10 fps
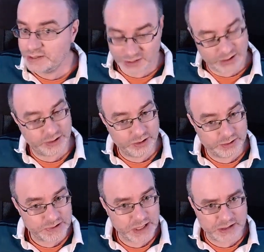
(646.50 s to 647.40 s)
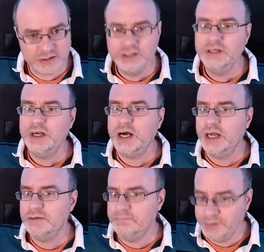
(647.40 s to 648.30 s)
I got upset.
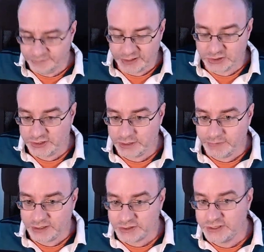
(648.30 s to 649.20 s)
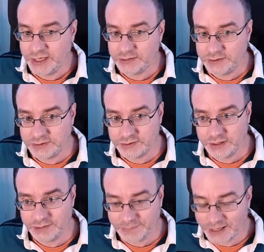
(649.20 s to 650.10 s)
But eventually I managed to get
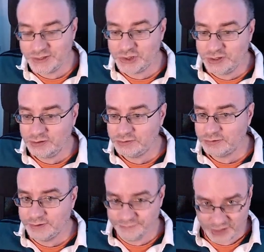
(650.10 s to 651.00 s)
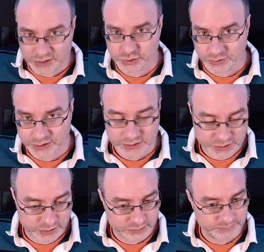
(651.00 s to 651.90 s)
a manager. Eventually.
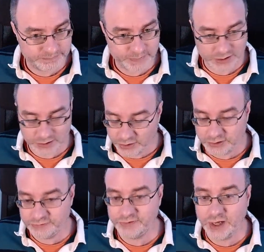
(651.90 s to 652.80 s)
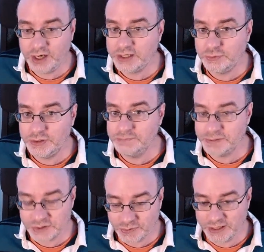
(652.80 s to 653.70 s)
Took a lot of arguing and
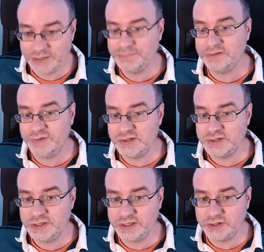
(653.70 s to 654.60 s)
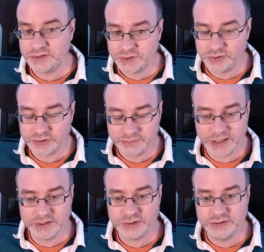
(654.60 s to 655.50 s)
persuading. But eventually I got to talk to a
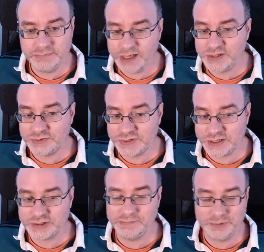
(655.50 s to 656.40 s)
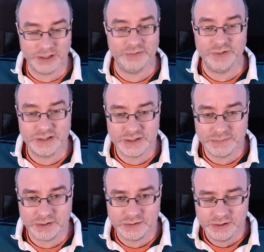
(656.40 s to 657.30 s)
manager. Manager was actually pretty
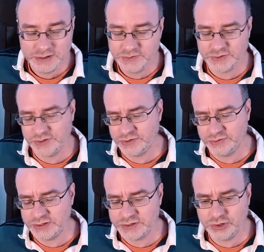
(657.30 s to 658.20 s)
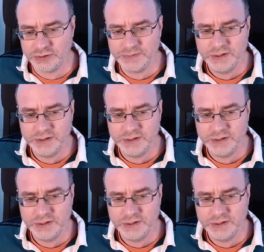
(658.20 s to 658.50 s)
reasonable. He was only doing his job.